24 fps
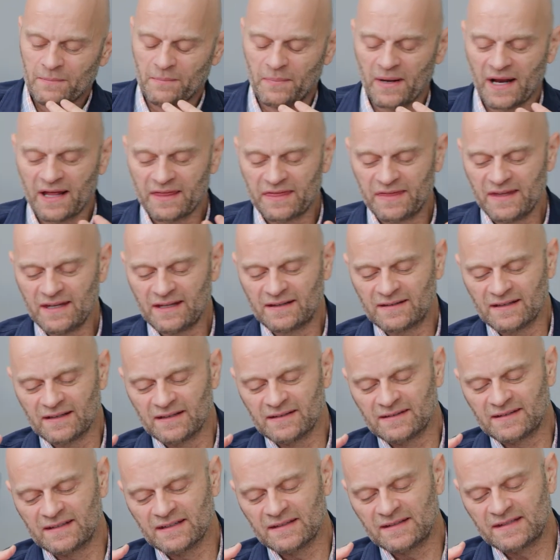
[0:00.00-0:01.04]
But I think
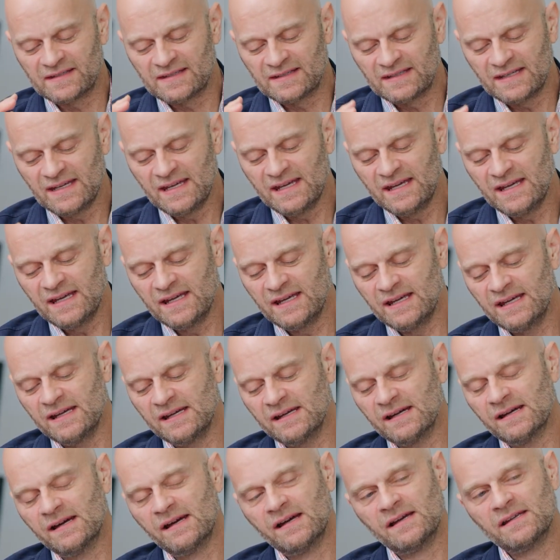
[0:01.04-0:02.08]
that to
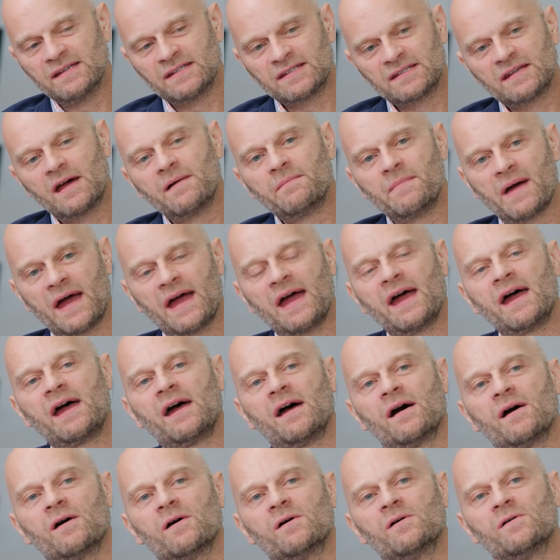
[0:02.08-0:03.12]
see
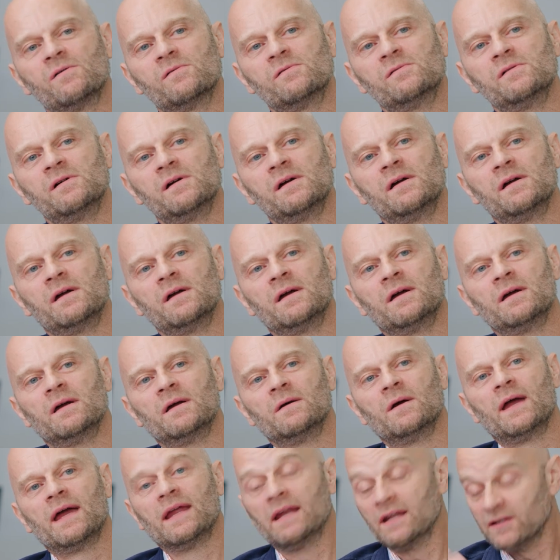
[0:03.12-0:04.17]
somehow,
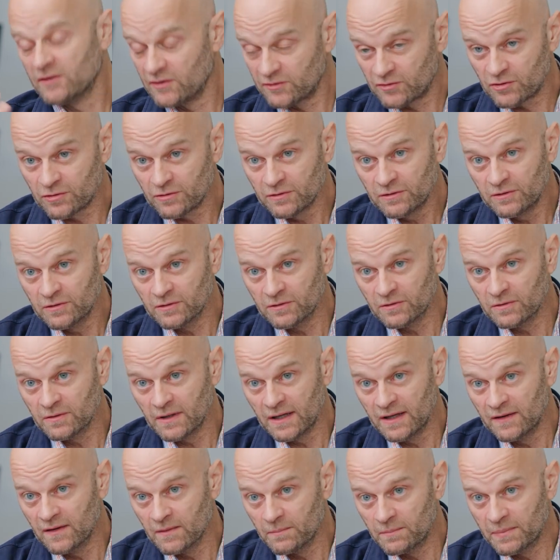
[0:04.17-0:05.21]
and it's true,
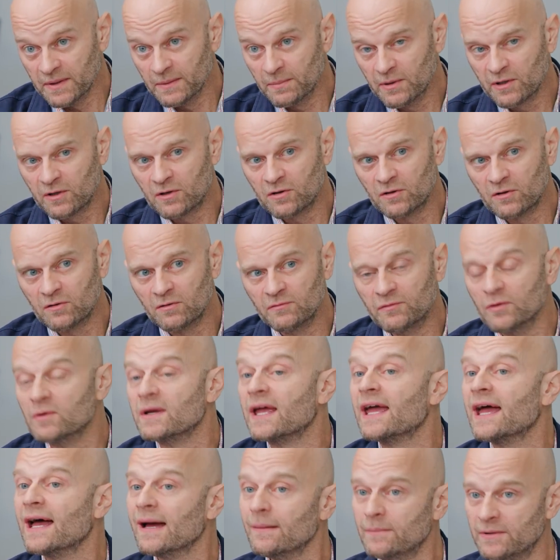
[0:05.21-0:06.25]
in the biblical
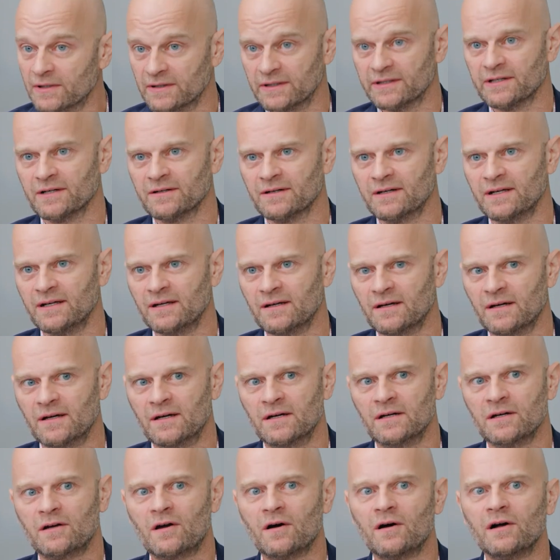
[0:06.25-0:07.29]
vocabulary,
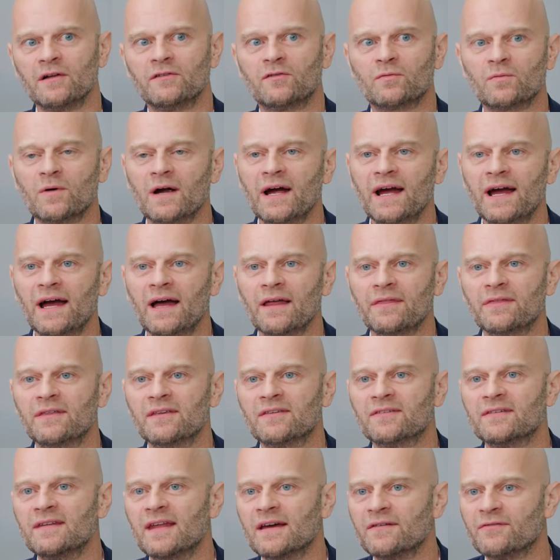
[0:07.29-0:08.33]
God's wrath
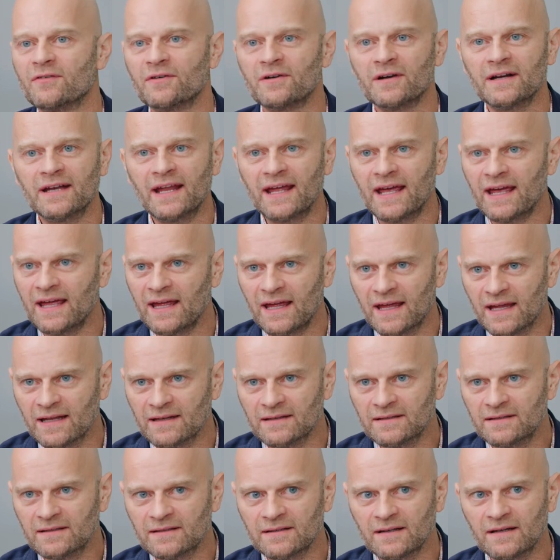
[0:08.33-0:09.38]
is never an
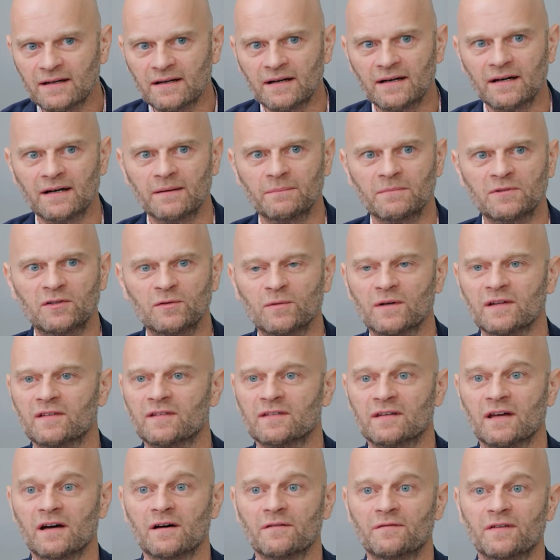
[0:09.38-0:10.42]
end to
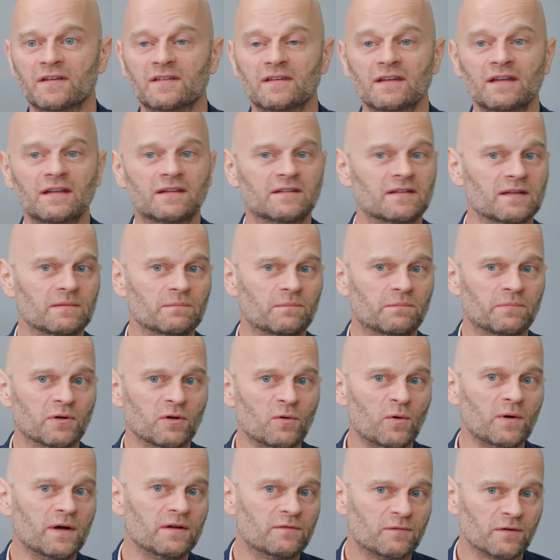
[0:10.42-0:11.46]
itself. It's
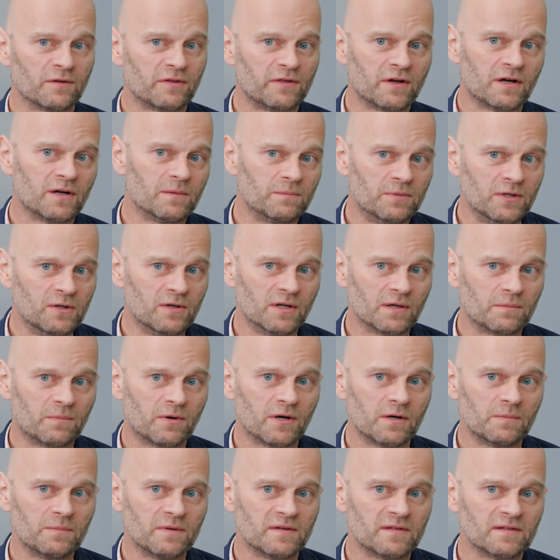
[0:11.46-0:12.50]
employed for therapeutic
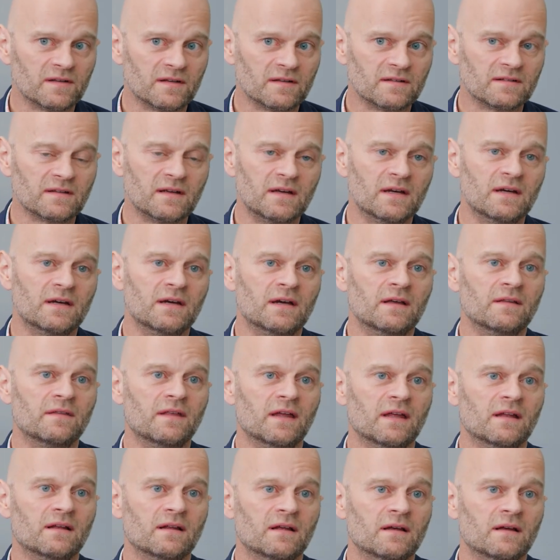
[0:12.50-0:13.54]
purposes.
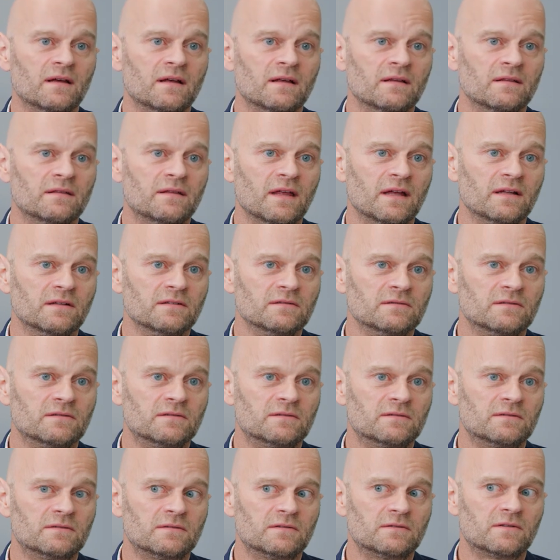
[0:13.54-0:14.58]
That that
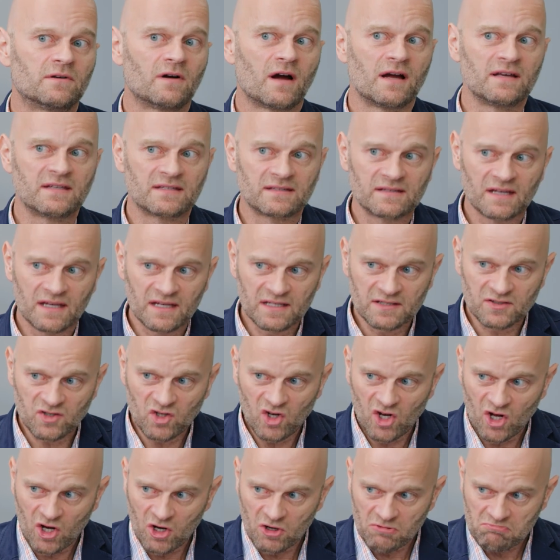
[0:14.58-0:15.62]
Christ says,
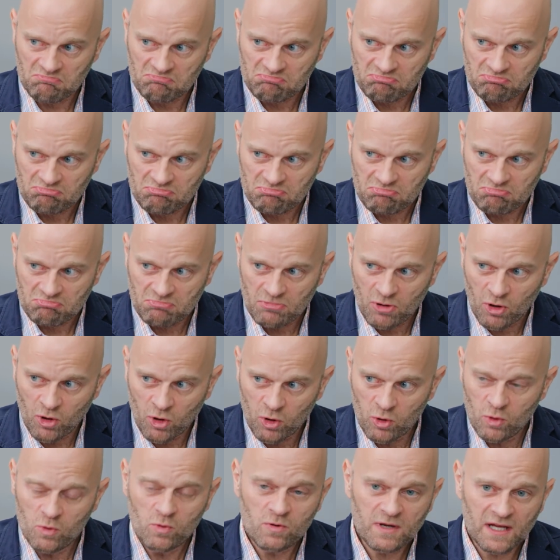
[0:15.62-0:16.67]

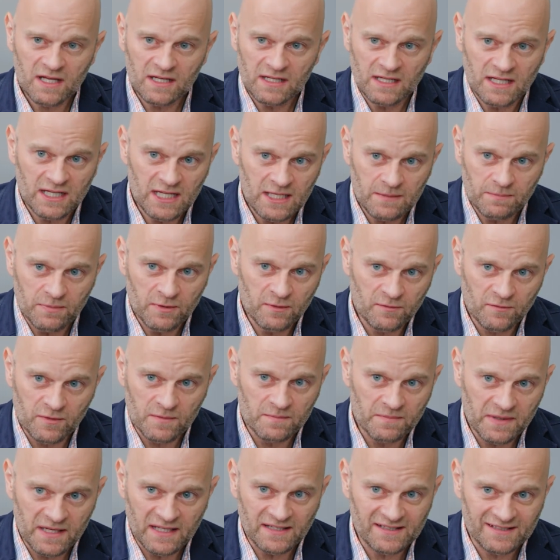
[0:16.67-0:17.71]
who can keep you
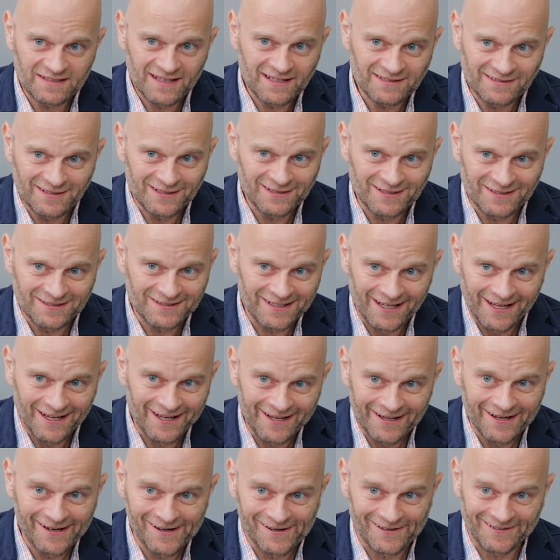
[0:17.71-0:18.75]
from being sentenced to
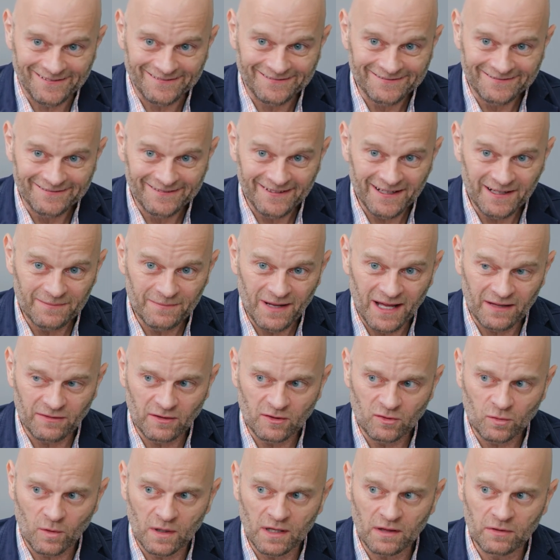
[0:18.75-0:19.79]
hell in
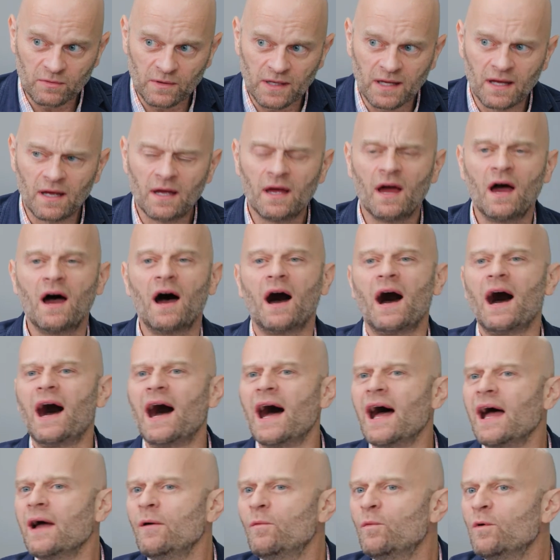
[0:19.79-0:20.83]
Matthew 23?
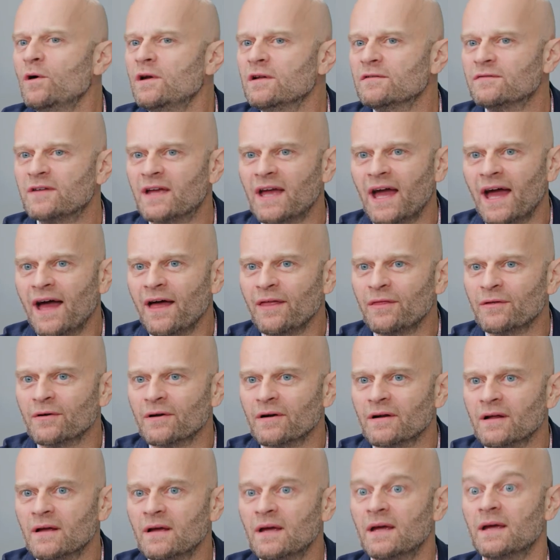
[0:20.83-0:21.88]
I would have
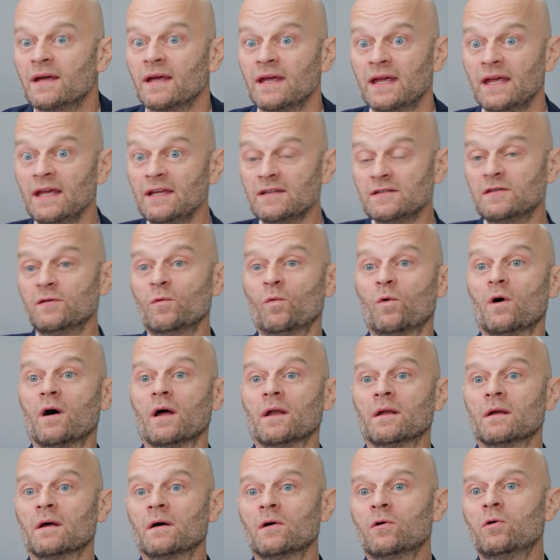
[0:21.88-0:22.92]
gathered he's the
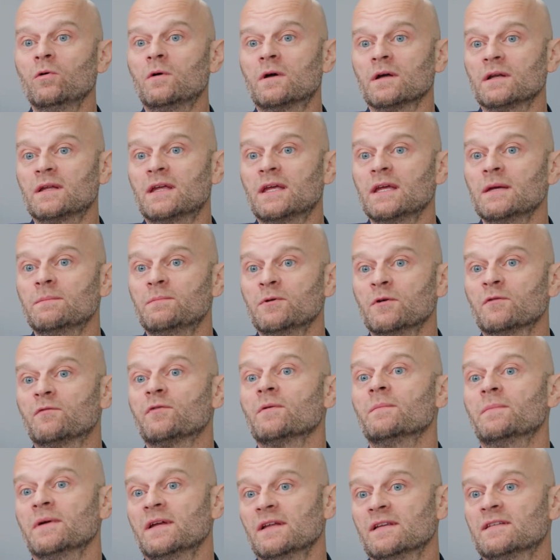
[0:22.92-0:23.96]
one who could keep you
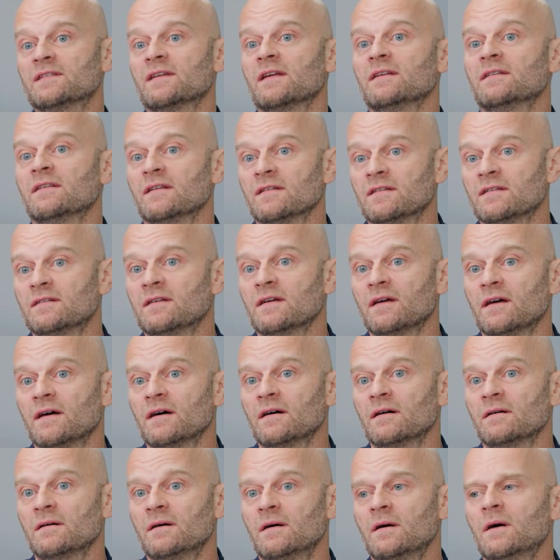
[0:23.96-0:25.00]
from being sentenced to
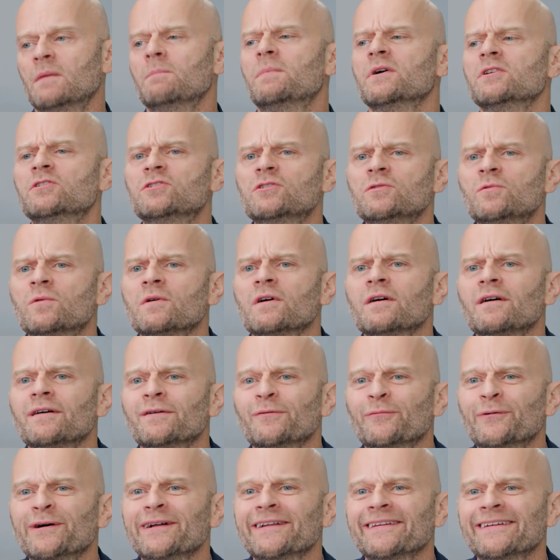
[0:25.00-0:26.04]
hell, but you were
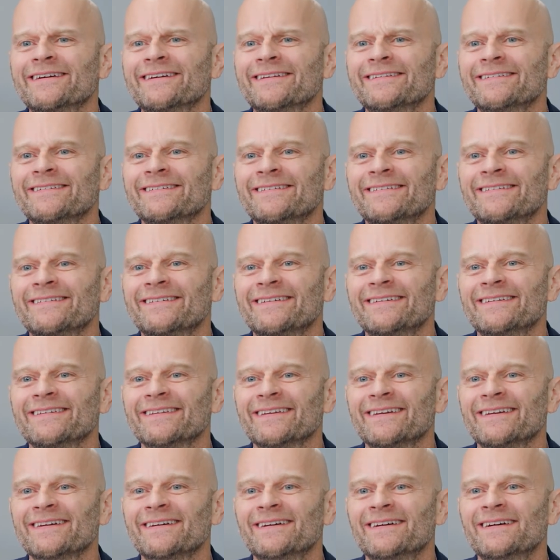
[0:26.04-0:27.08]
unwilling.
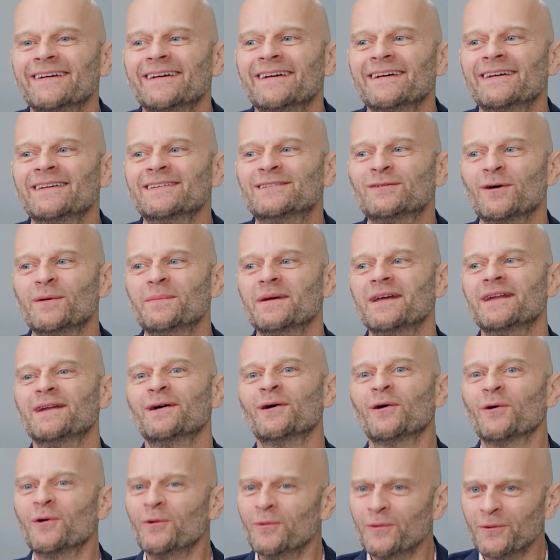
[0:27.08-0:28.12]
See? So,
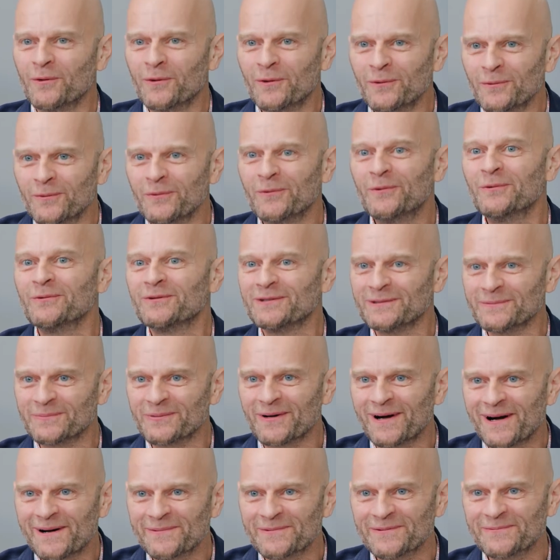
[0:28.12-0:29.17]
who's the
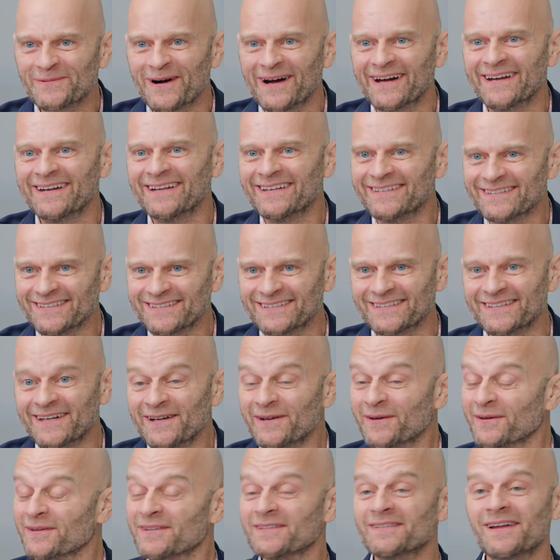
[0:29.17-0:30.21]
problem, right, in the
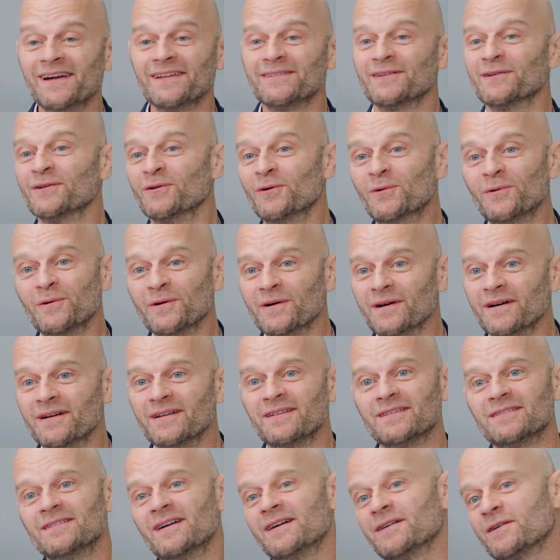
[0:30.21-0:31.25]
scenario? It's not the Lord,
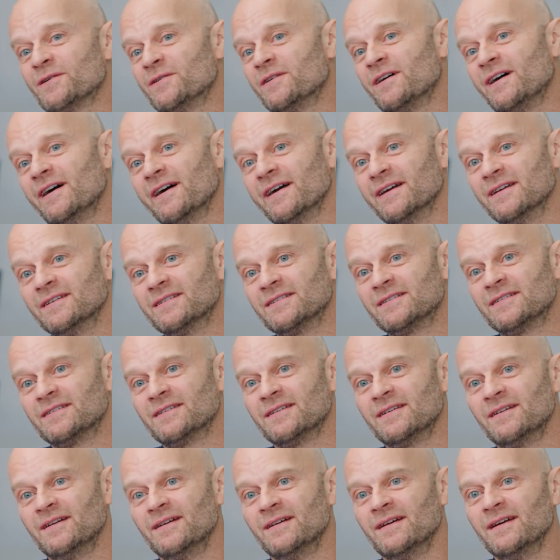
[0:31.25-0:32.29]
it's not
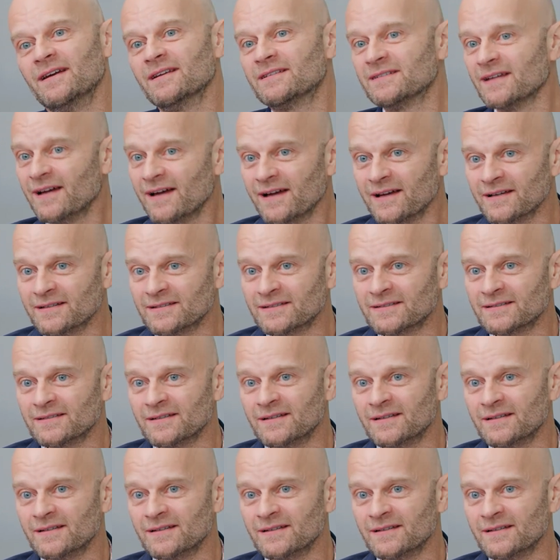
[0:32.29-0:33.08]
Christ, it's us.